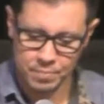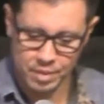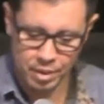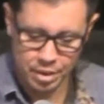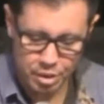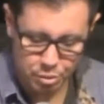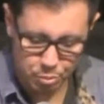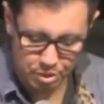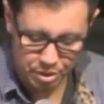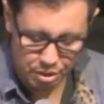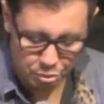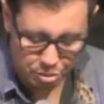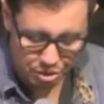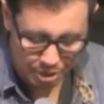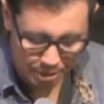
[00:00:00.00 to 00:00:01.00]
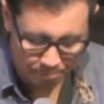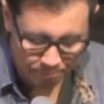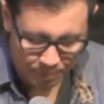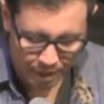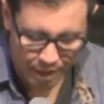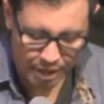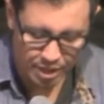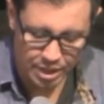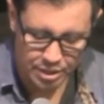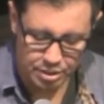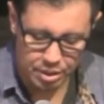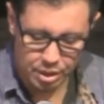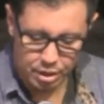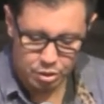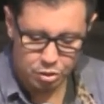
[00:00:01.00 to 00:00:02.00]
Now here's what's interesting. In
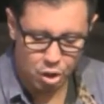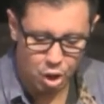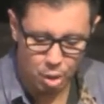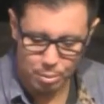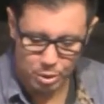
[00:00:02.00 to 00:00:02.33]
this psalm,